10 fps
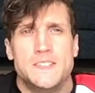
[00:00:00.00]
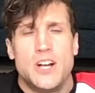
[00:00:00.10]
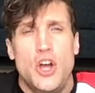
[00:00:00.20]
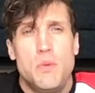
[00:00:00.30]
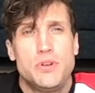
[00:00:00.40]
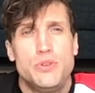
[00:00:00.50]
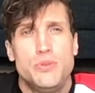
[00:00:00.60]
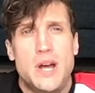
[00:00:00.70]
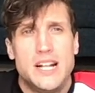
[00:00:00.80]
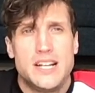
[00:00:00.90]
I hope you're doing
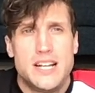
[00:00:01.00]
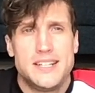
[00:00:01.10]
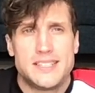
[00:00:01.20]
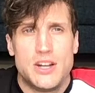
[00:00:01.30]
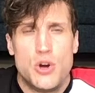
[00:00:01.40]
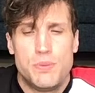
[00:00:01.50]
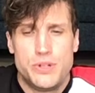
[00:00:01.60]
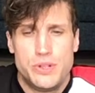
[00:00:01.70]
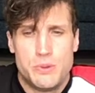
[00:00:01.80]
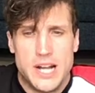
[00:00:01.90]
well, guys. I hope you're
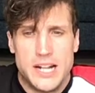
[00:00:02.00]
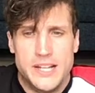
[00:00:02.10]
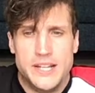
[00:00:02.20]
doing well.